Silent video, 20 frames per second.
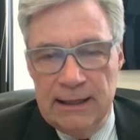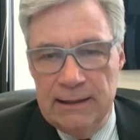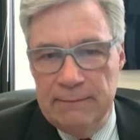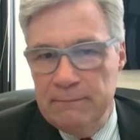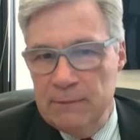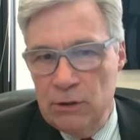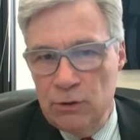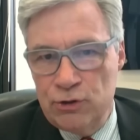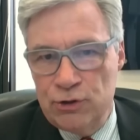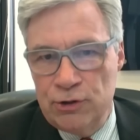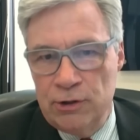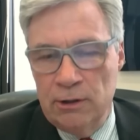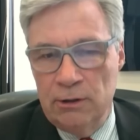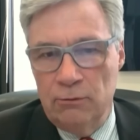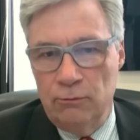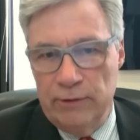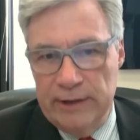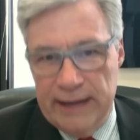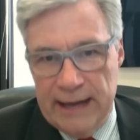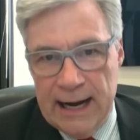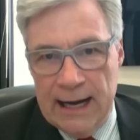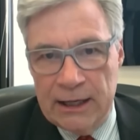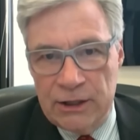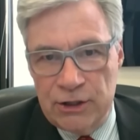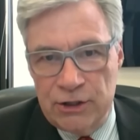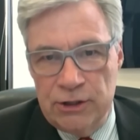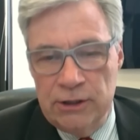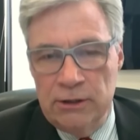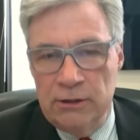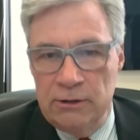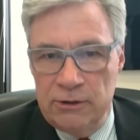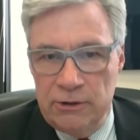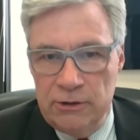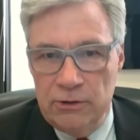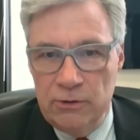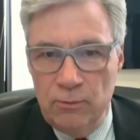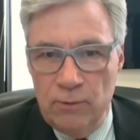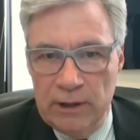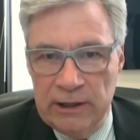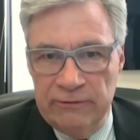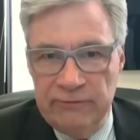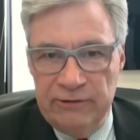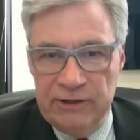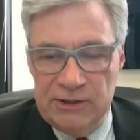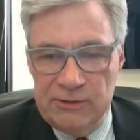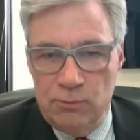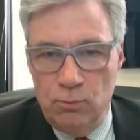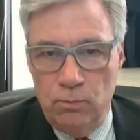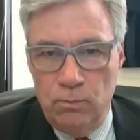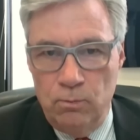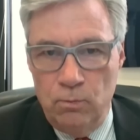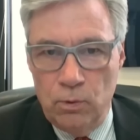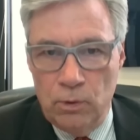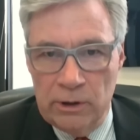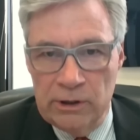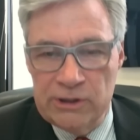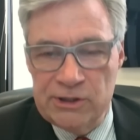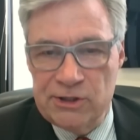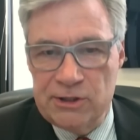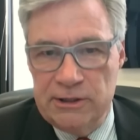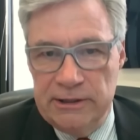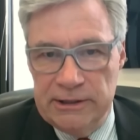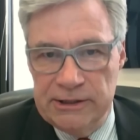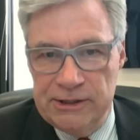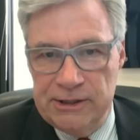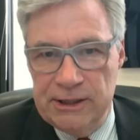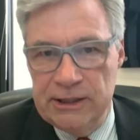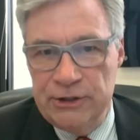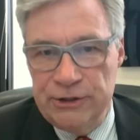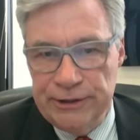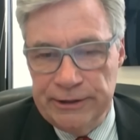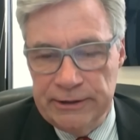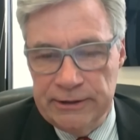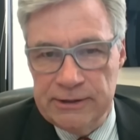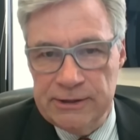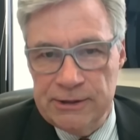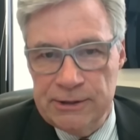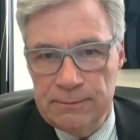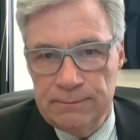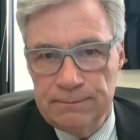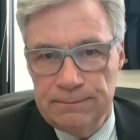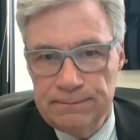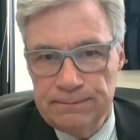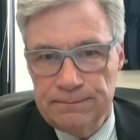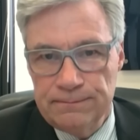emotional reaction to one of its worst decisions.